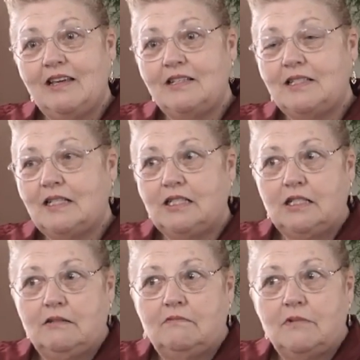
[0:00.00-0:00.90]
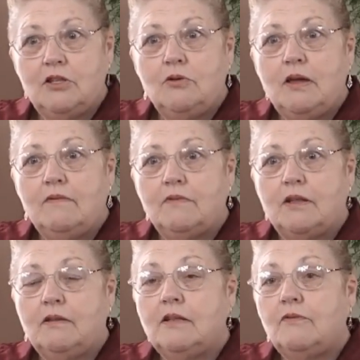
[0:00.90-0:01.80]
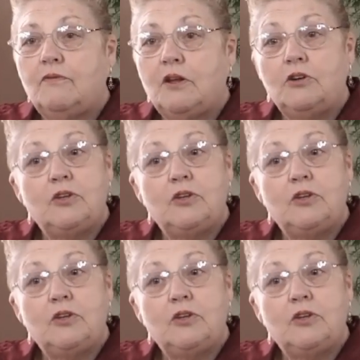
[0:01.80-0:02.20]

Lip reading: He said, you have nothing to fear.